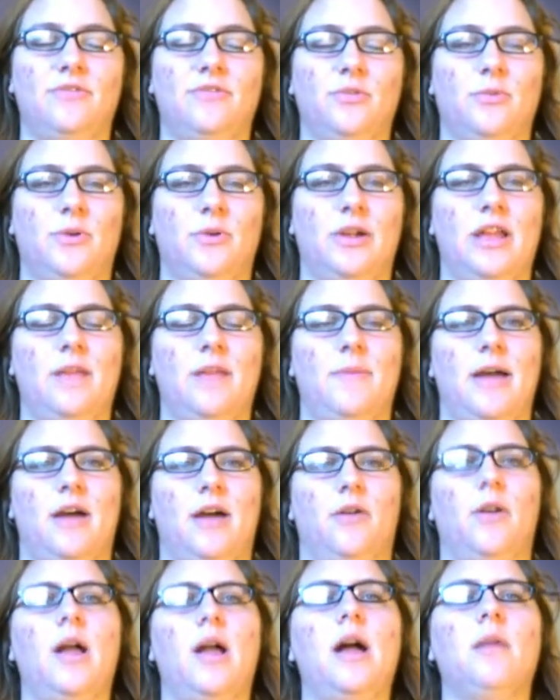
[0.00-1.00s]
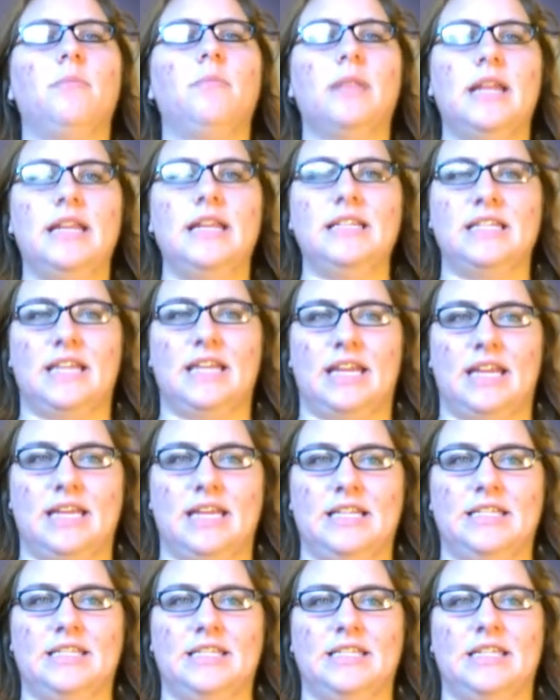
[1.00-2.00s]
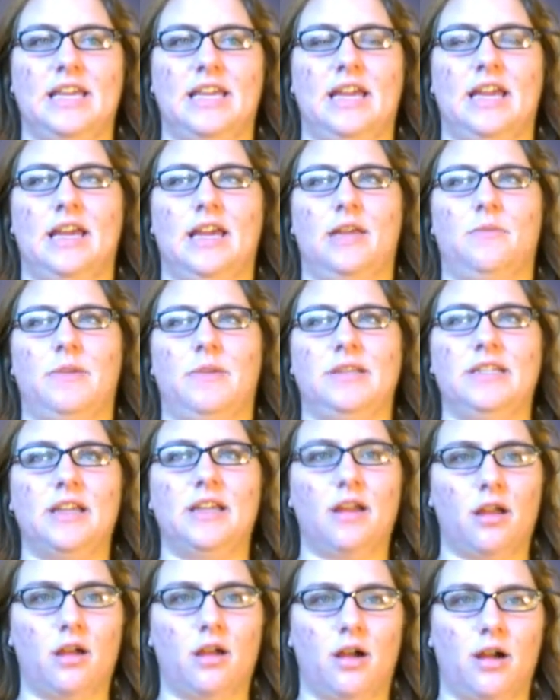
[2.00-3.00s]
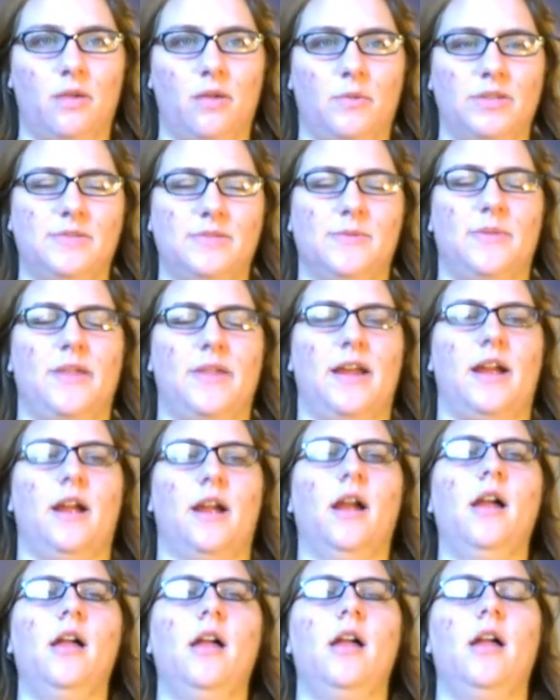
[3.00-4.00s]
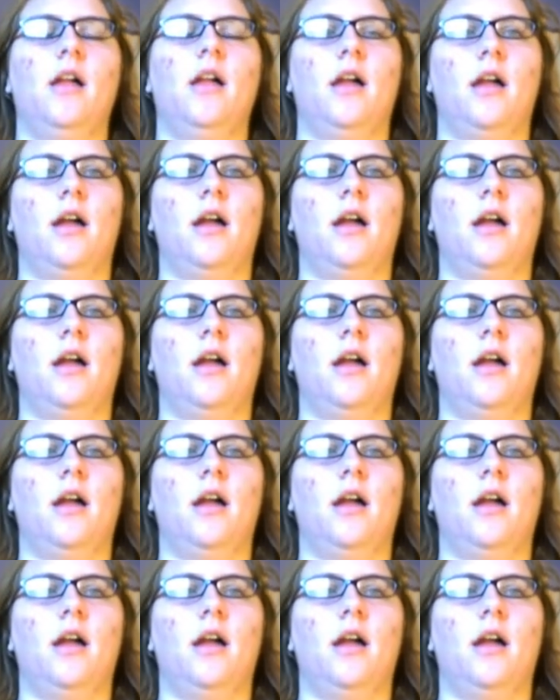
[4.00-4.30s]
we have to worry about plane tickets and renting a car once we're there,